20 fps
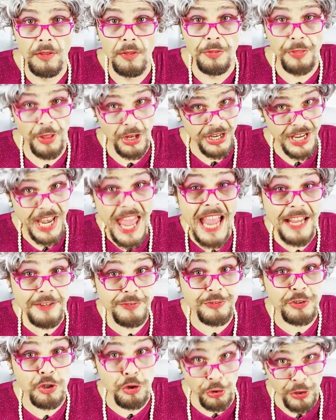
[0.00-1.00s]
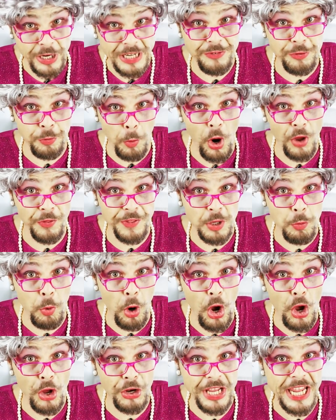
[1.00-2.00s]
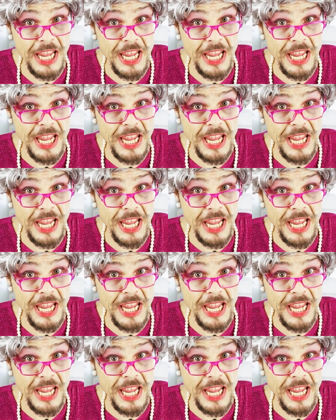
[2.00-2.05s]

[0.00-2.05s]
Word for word: The next cringeworthy word